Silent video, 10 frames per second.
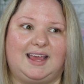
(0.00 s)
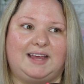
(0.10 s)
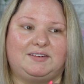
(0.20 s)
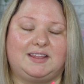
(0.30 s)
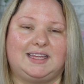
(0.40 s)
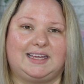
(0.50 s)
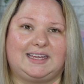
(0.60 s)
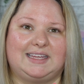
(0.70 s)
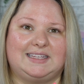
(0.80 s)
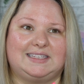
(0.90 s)

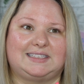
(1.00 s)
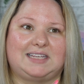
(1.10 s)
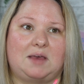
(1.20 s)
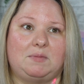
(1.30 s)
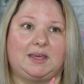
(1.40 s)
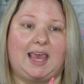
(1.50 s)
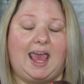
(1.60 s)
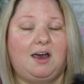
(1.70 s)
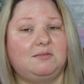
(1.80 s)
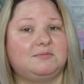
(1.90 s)
everything is coming
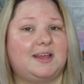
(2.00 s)
out